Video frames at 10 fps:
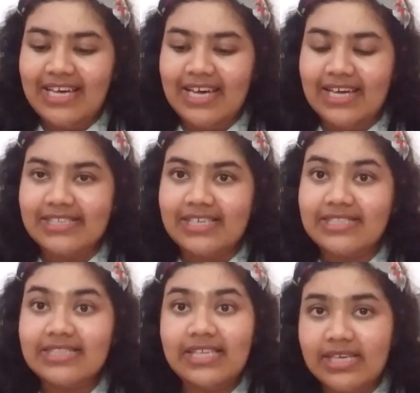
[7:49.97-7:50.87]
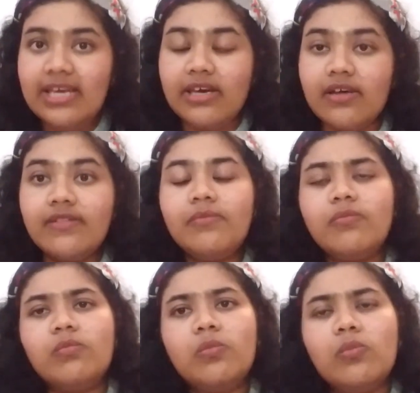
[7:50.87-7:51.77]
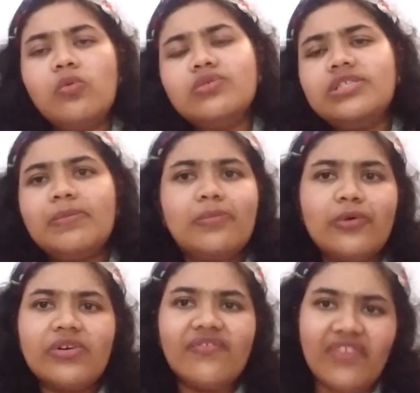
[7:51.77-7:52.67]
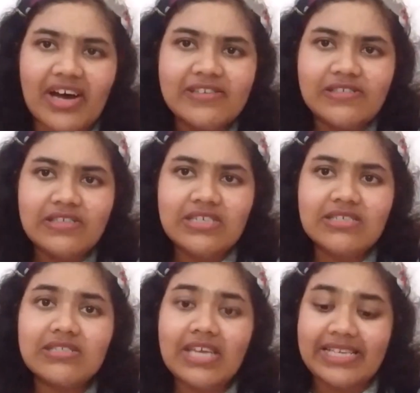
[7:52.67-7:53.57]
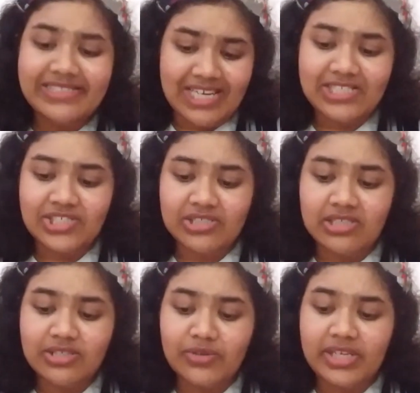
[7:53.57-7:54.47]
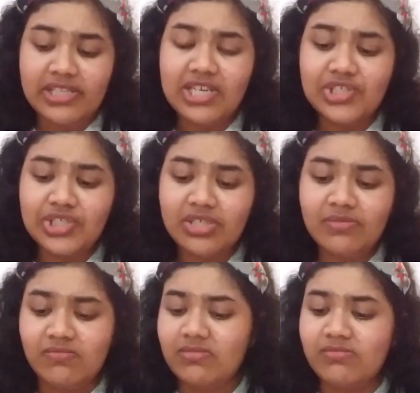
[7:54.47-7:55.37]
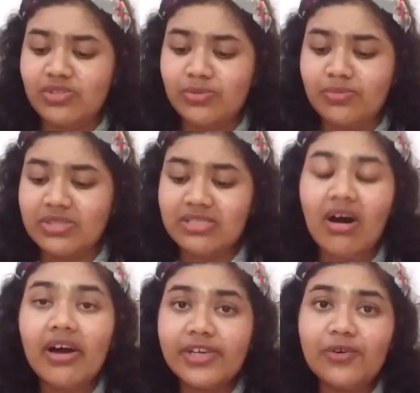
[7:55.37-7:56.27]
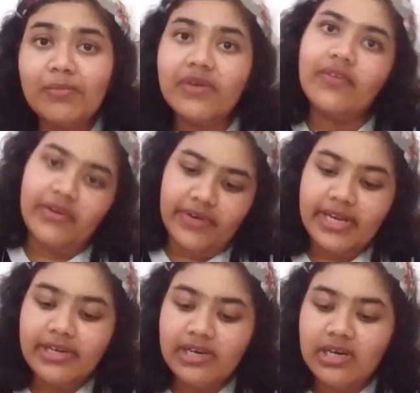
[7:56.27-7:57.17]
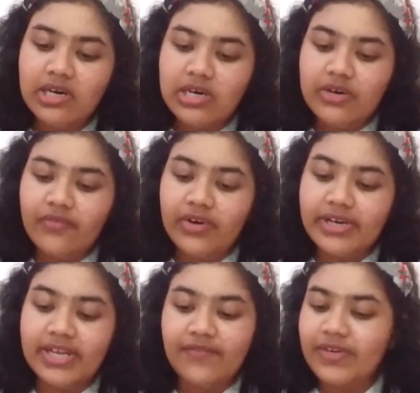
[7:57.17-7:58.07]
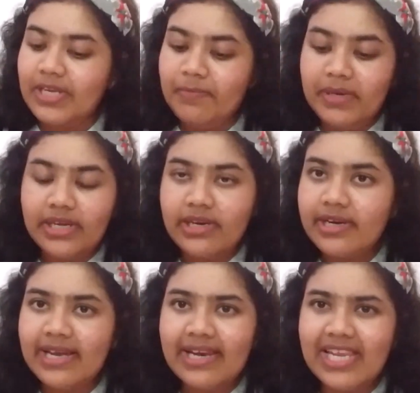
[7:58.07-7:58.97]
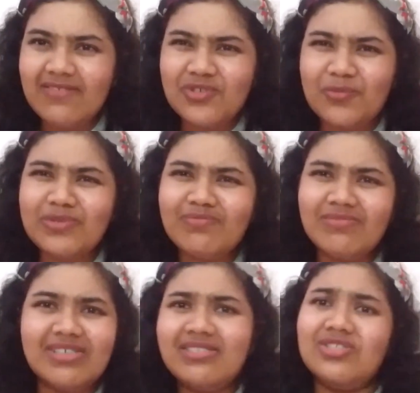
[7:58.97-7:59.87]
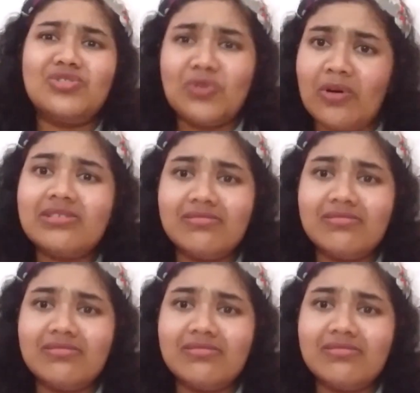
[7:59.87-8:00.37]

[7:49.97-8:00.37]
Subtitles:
And here, the most important factor is intention. So intention to reside could be varied for a definite period and leave, so it is not